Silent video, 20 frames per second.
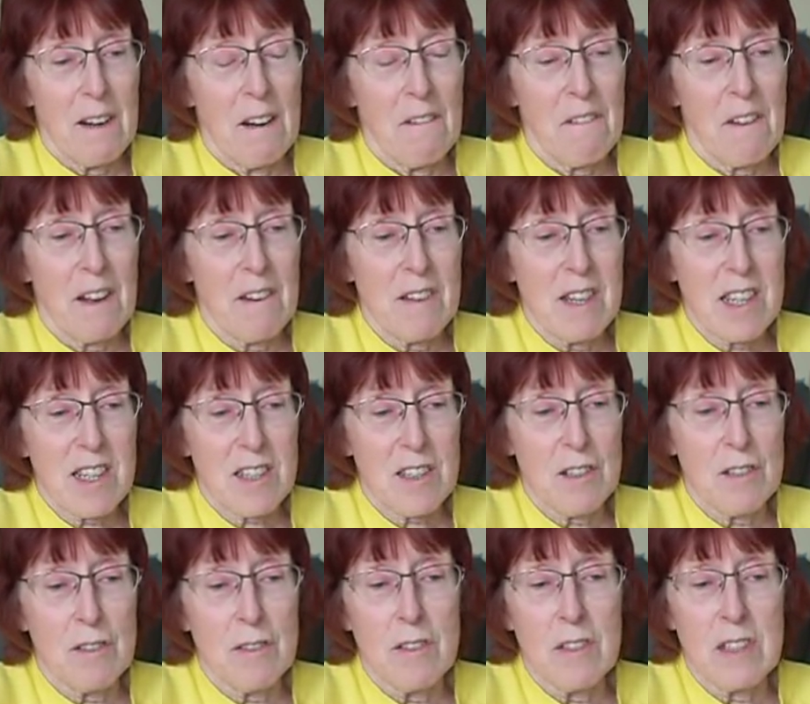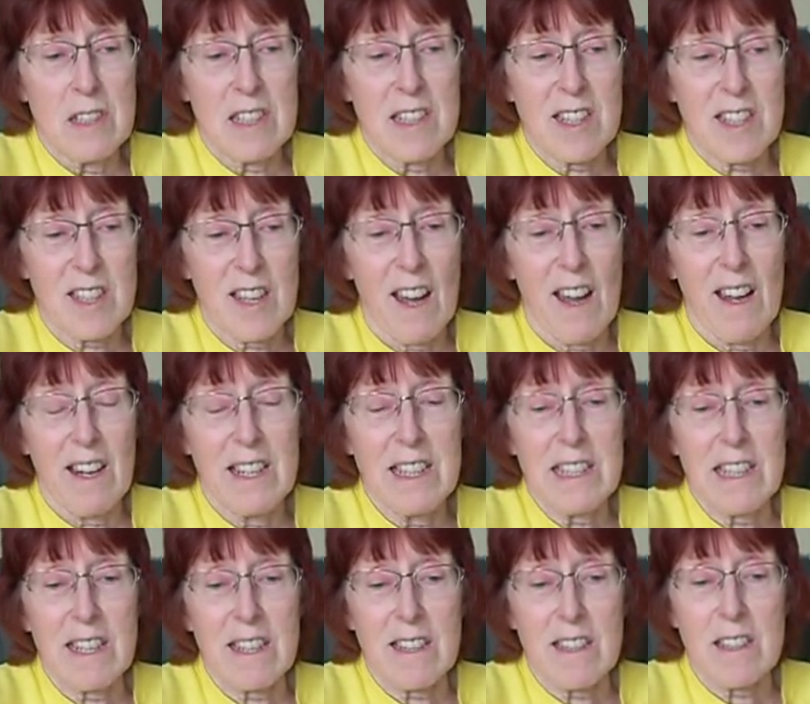I very soon
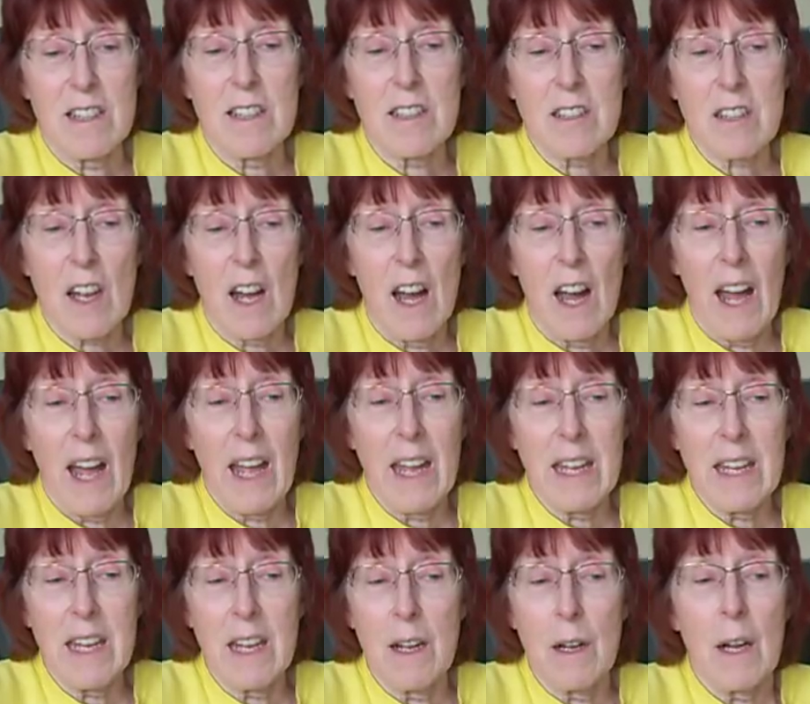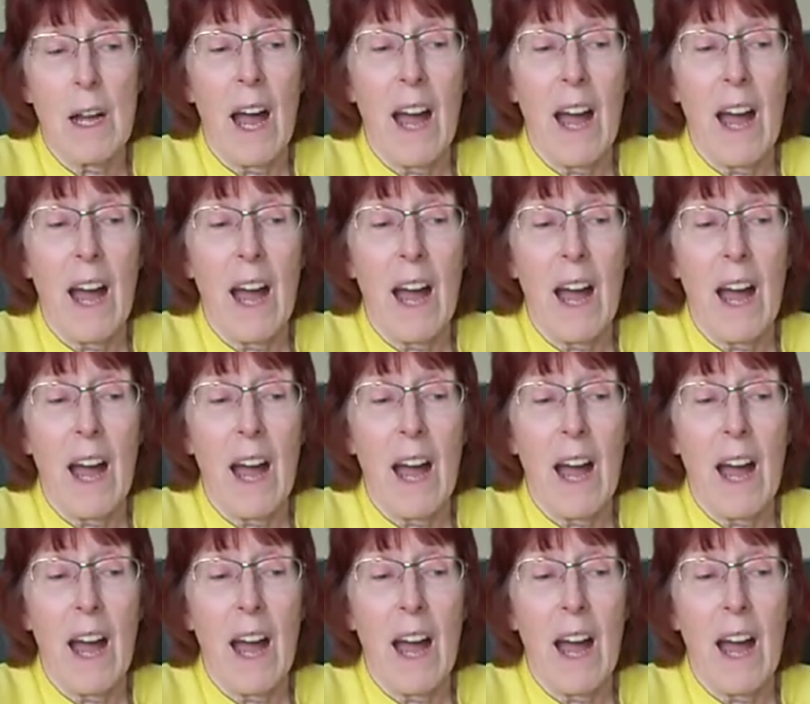decided that I